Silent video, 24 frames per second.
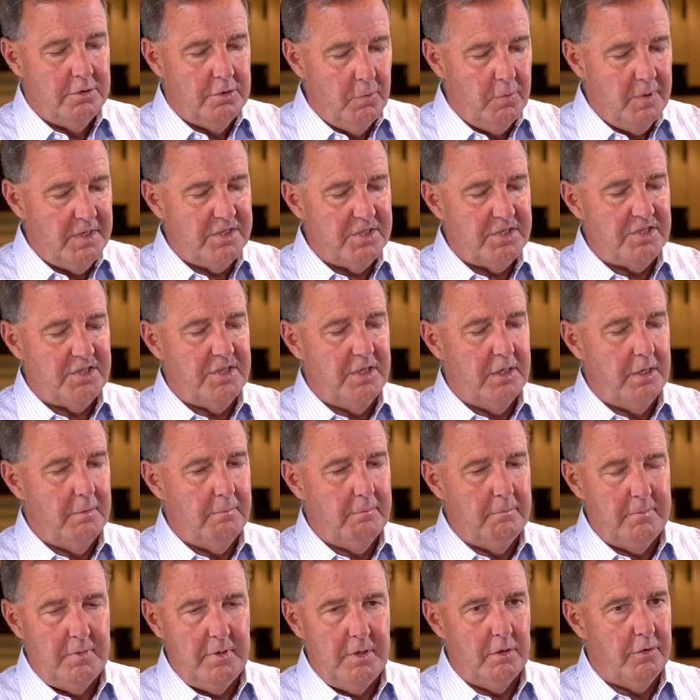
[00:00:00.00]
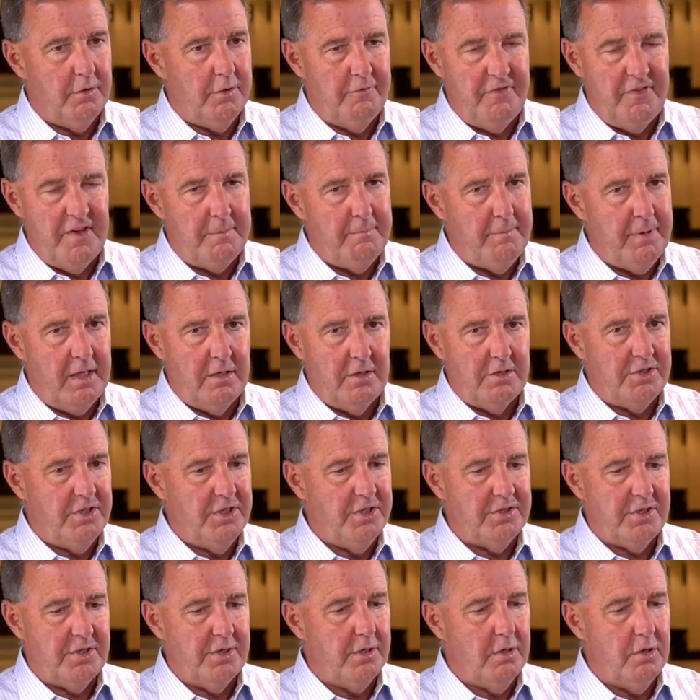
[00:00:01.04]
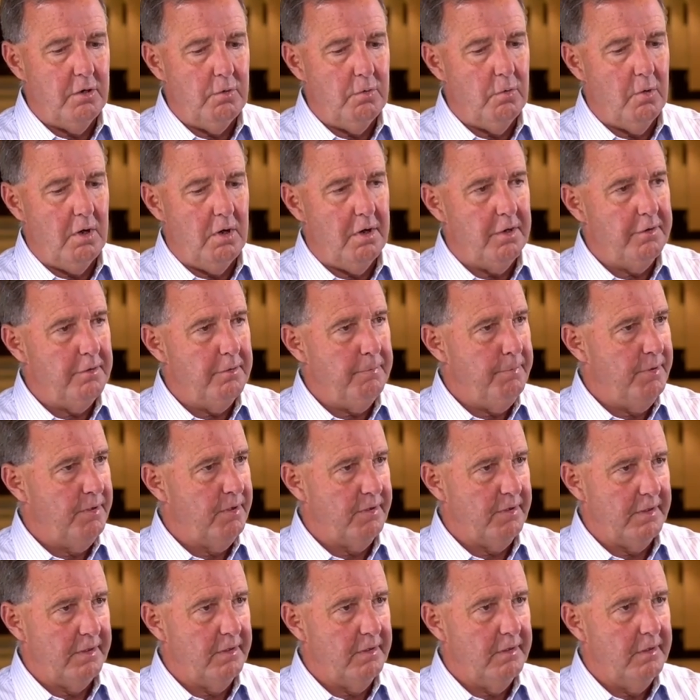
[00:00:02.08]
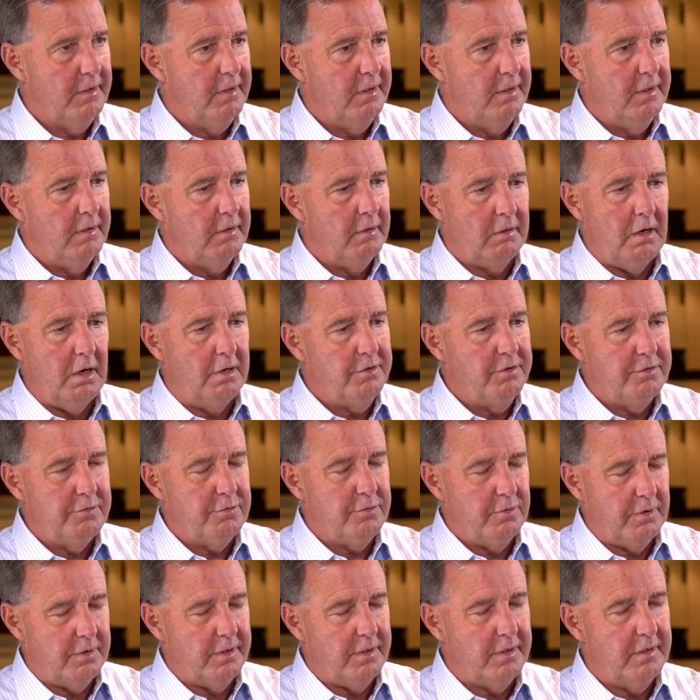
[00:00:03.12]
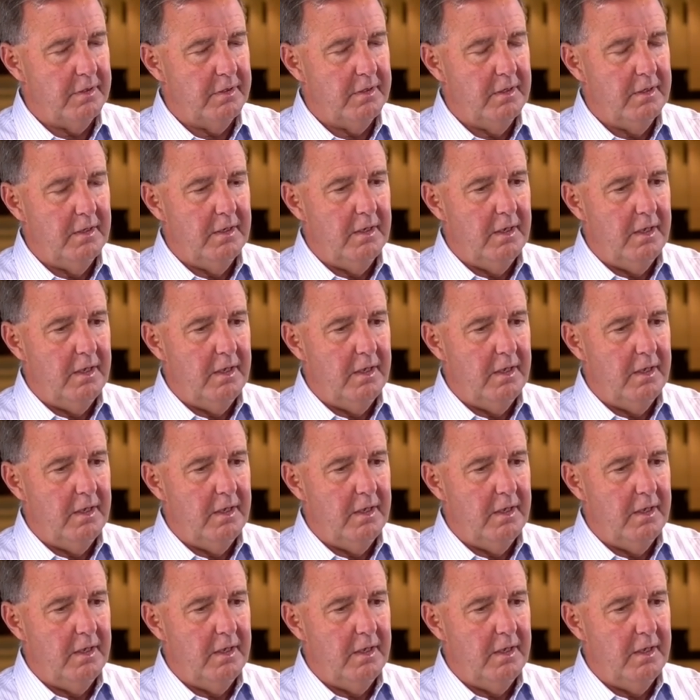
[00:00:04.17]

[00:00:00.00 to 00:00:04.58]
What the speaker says: doing stim. You know, the Fed balance sheet is going to go to 100 billion or 100 trillion,